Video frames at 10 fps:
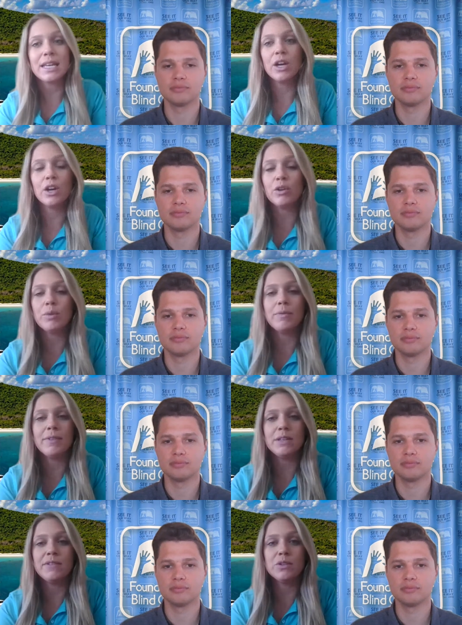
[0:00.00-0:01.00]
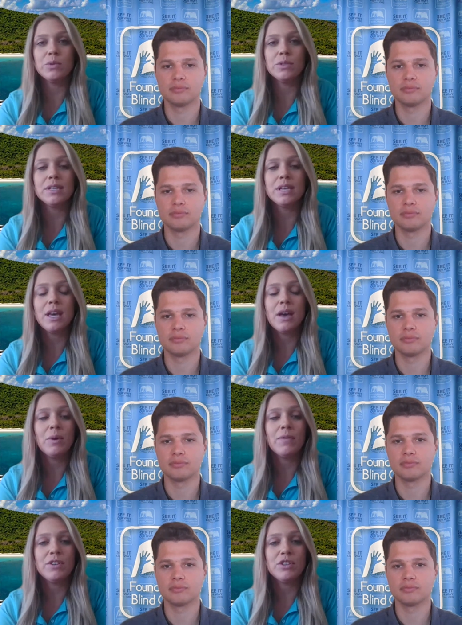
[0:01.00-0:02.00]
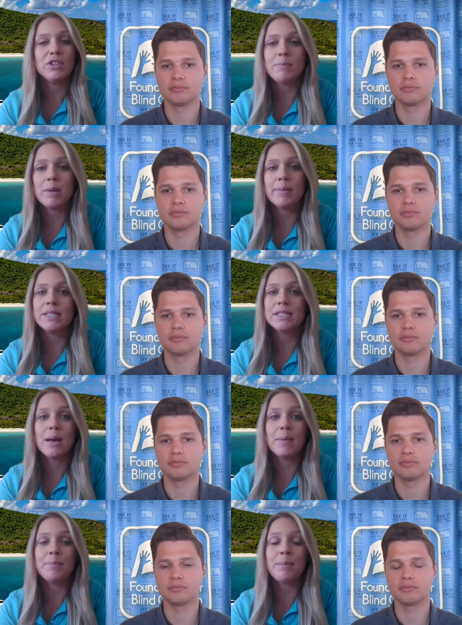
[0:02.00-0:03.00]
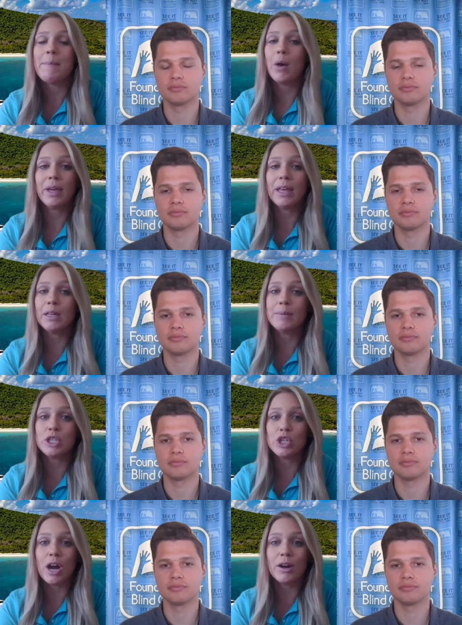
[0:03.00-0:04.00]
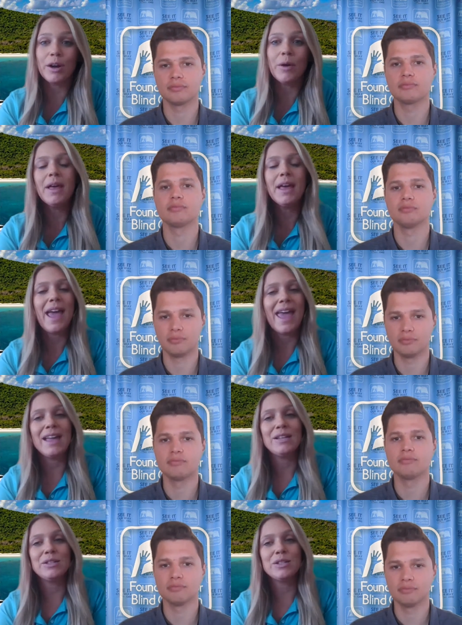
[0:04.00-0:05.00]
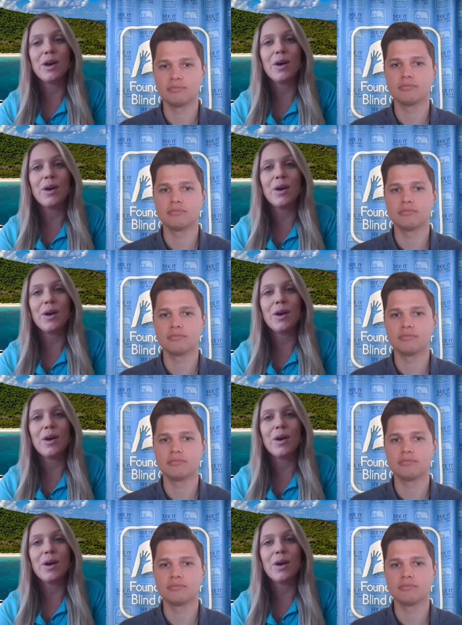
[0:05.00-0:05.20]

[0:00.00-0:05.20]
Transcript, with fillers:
Speaker 1: taking a group of individuals with vision impairments up Mount Kilimanjaro. And